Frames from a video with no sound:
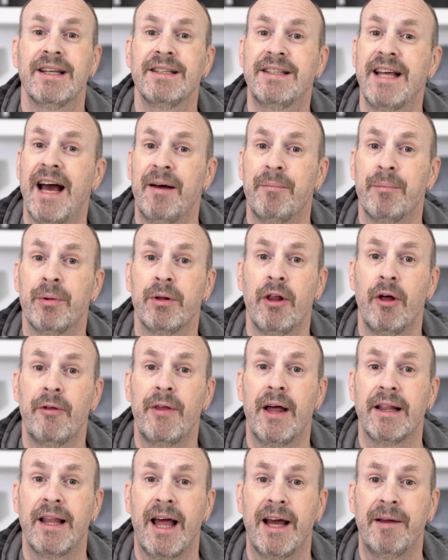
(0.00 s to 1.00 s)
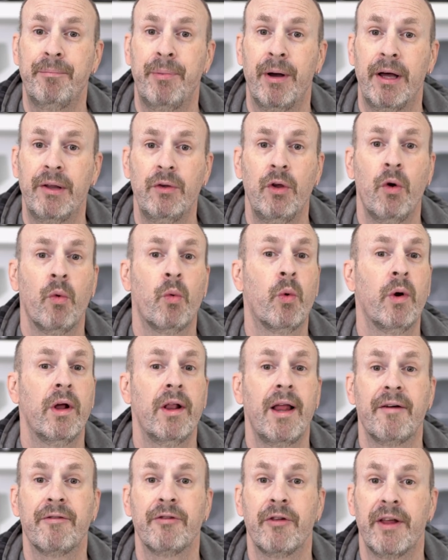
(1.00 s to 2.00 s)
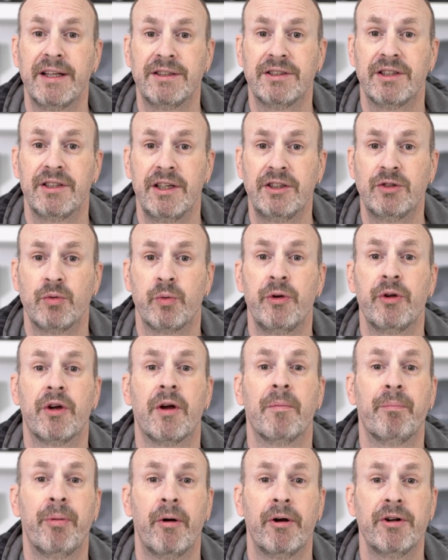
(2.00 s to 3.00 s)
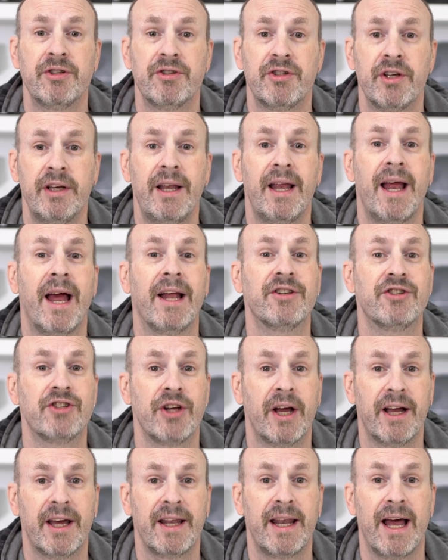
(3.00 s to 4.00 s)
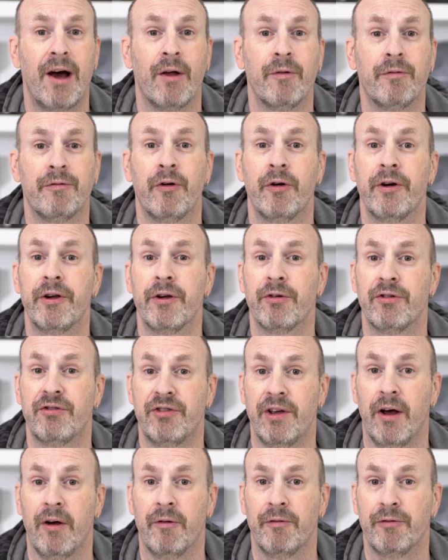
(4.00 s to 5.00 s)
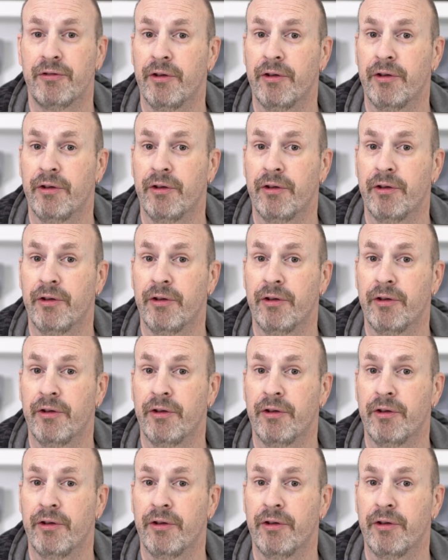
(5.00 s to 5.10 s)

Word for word: down below that like button, we'll have links to this where you can purchase it and check it out for yourself.